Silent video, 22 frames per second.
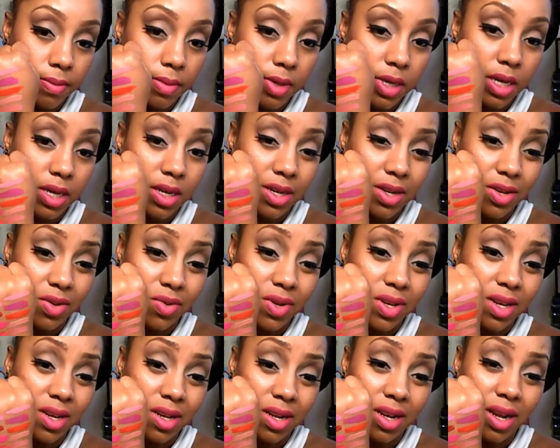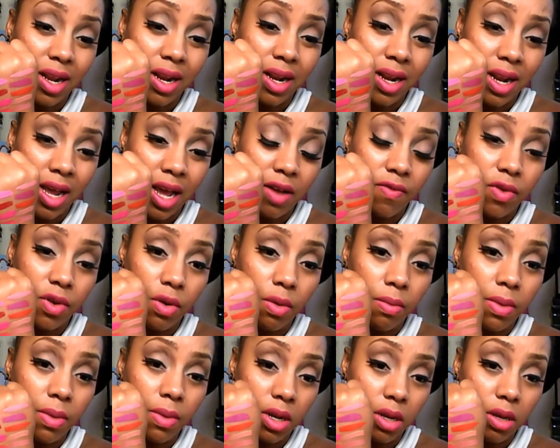because you get a lot for
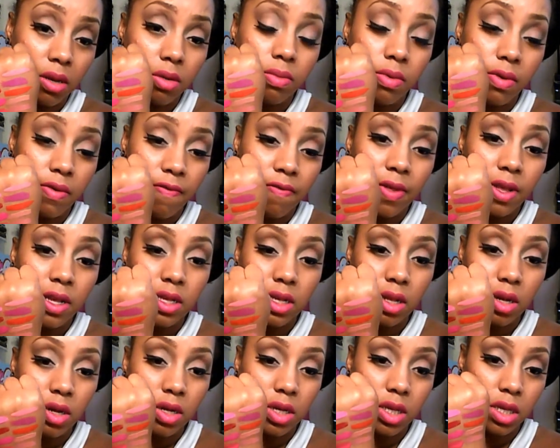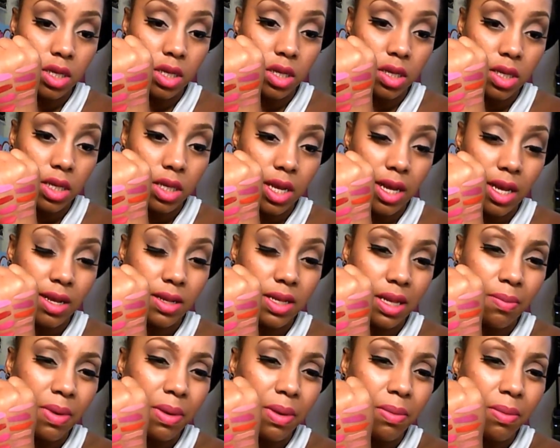your money with these glosses. And
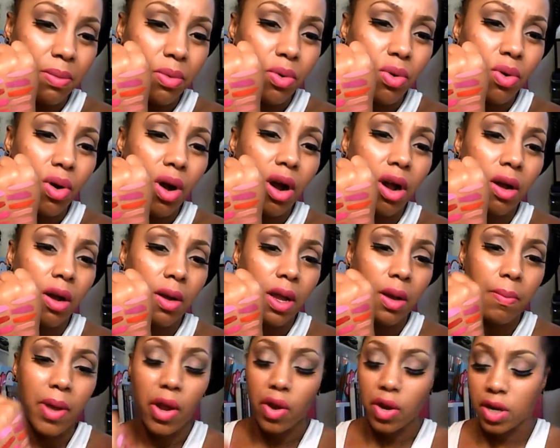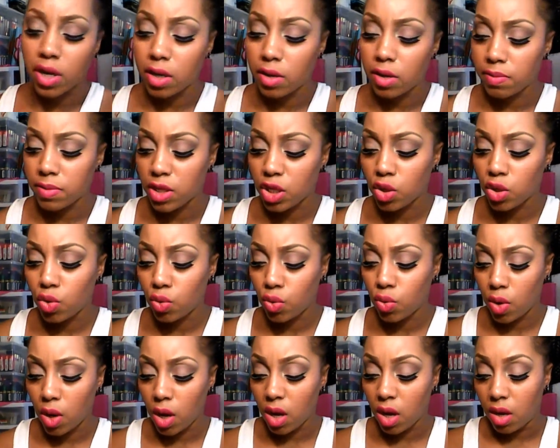some people are comparing them
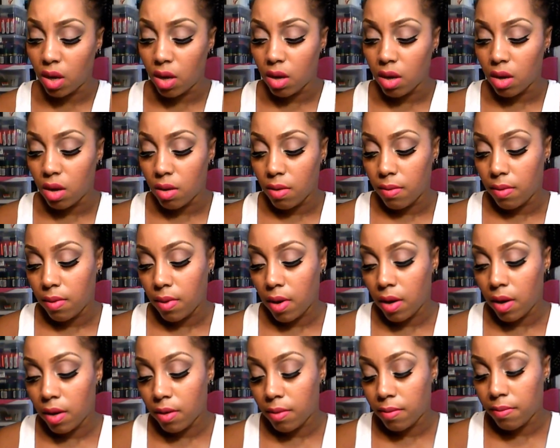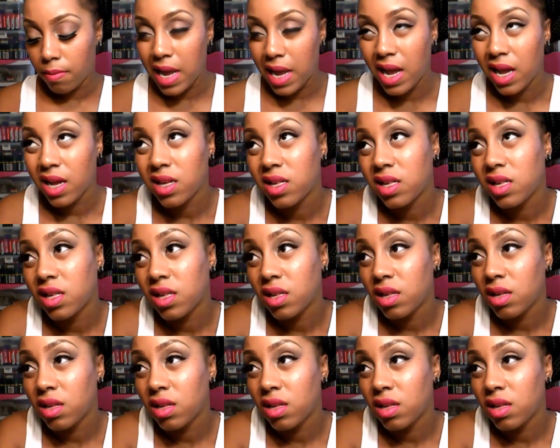to um, MAC's